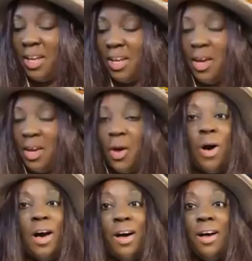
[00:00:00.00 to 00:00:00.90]
But
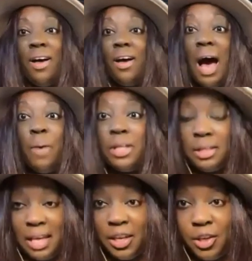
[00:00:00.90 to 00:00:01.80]
I want to
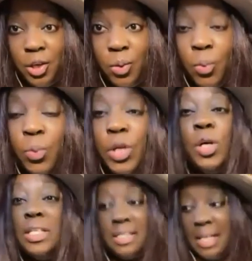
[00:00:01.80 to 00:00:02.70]
thank you. We're going
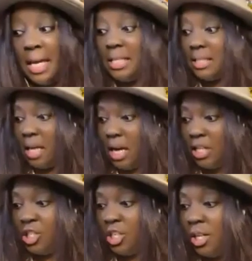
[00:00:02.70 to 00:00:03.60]
to stay in
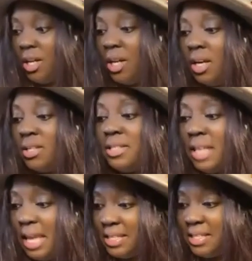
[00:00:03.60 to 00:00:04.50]
touch.
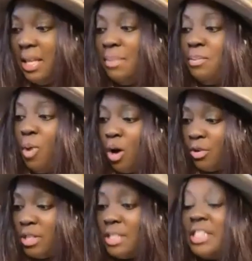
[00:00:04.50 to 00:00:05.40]
Daisy
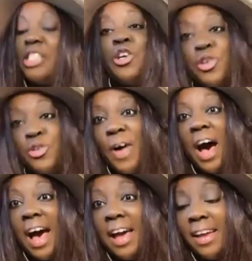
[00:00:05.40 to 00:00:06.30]
Moraa,
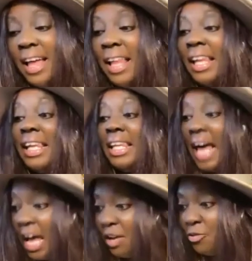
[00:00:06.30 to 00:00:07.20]
certified
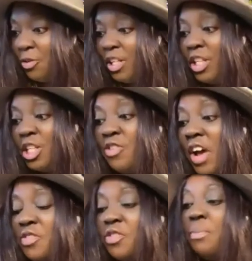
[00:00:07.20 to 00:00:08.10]
life
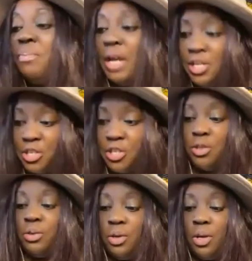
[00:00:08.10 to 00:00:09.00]

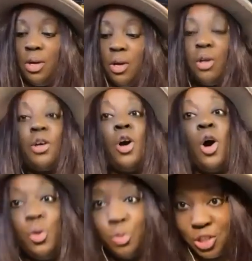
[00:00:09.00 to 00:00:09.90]
transformational
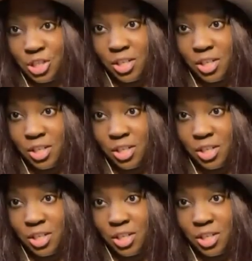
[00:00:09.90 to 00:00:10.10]
coach.